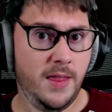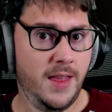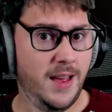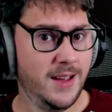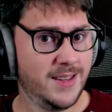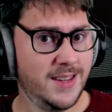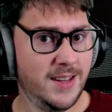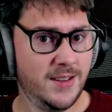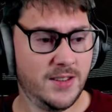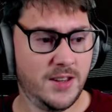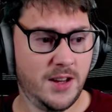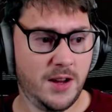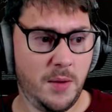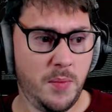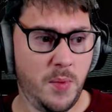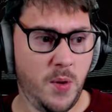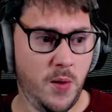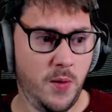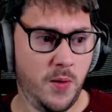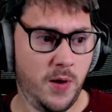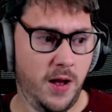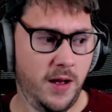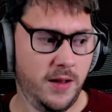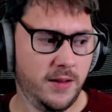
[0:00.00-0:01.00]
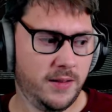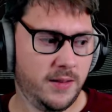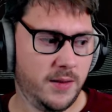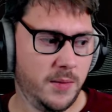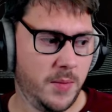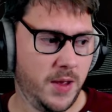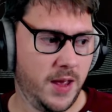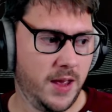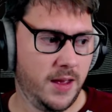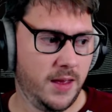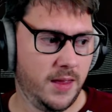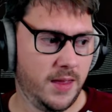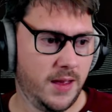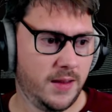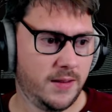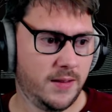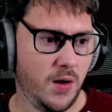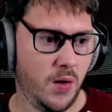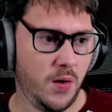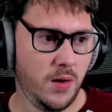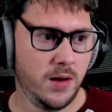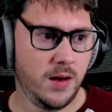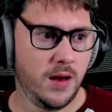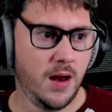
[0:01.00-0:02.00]
Sounds like a poltergeist to me. That's
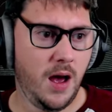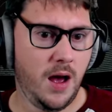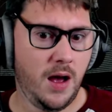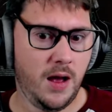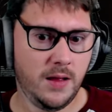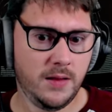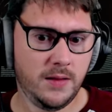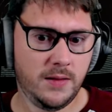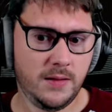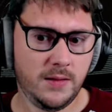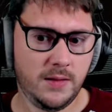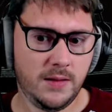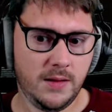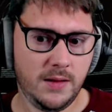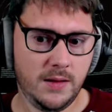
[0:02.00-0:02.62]
going nuts.